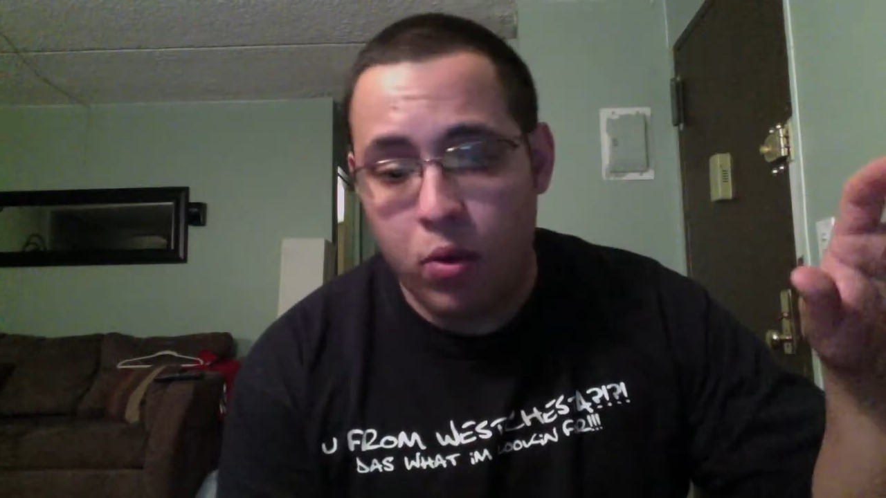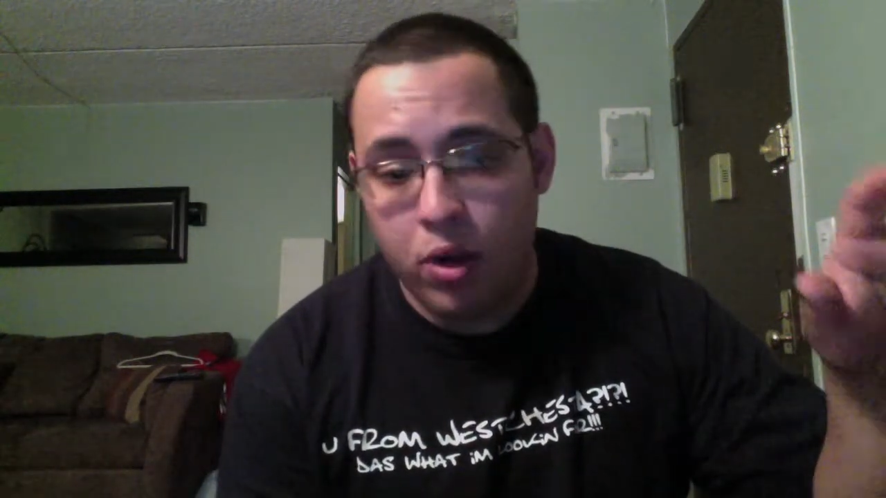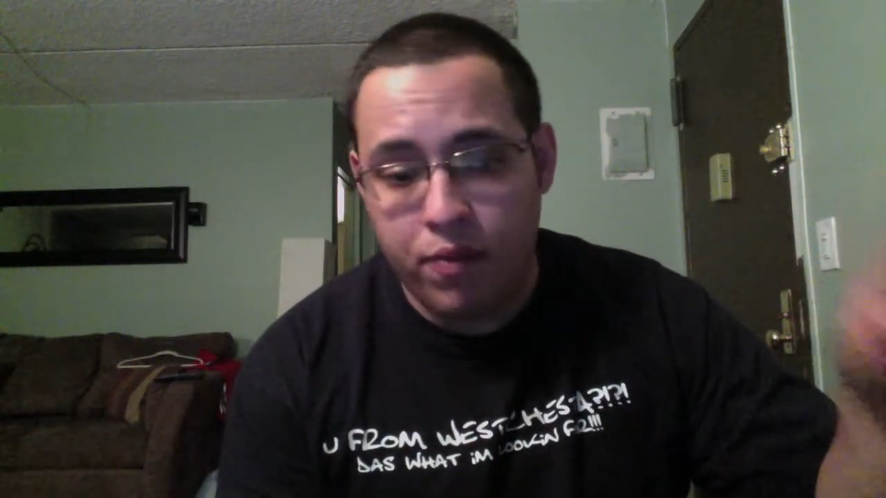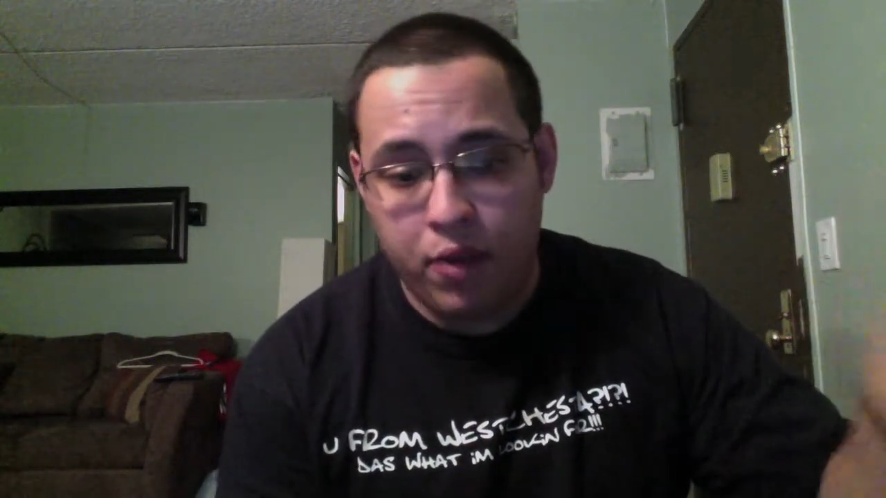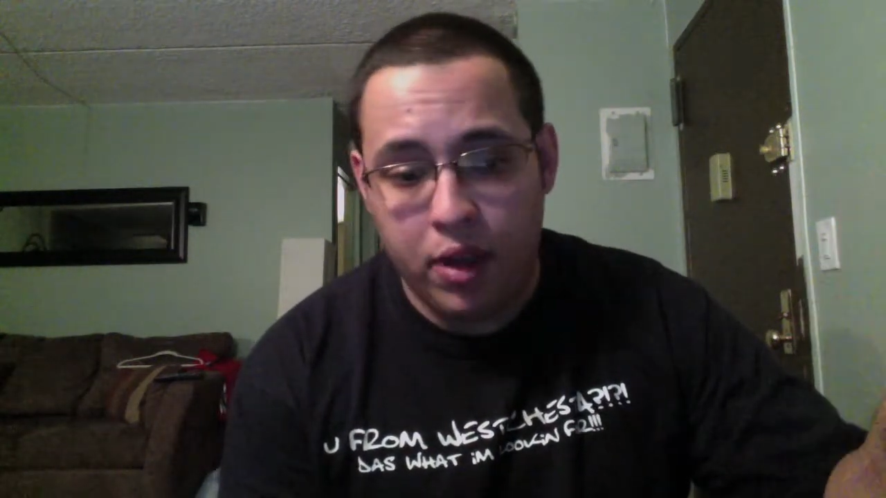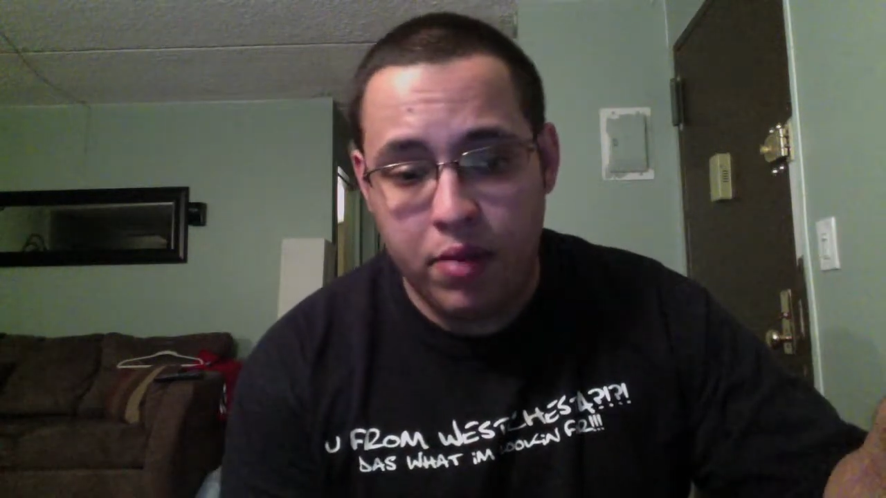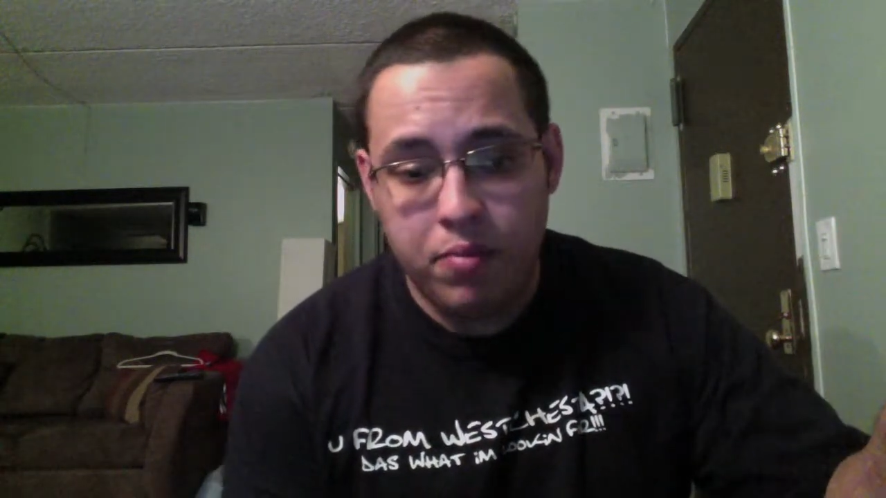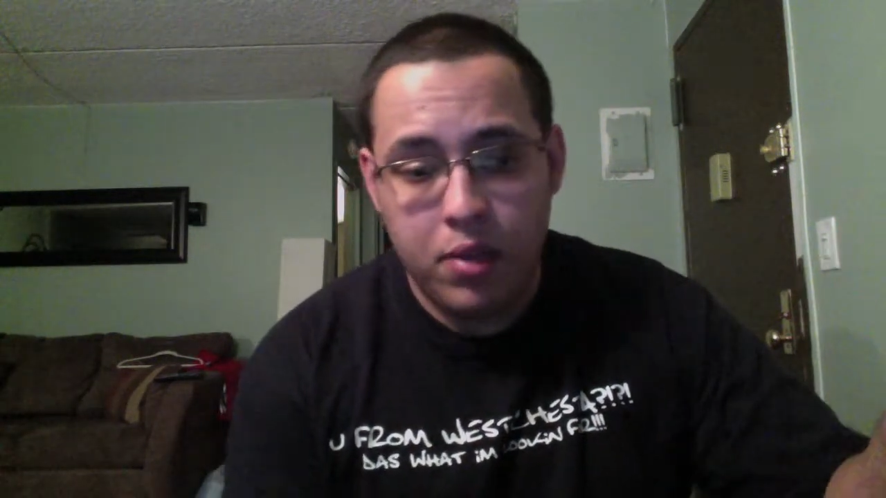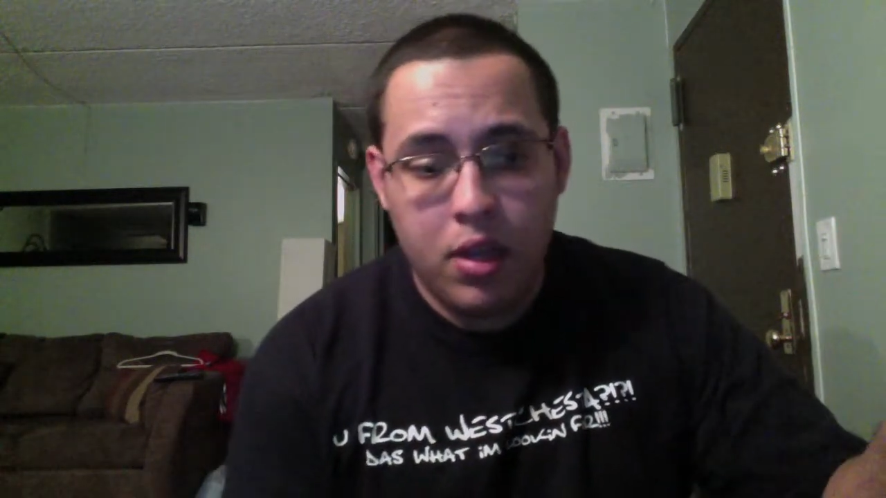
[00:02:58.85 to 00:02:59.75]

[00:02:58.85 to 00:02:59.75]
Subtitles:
worked fine.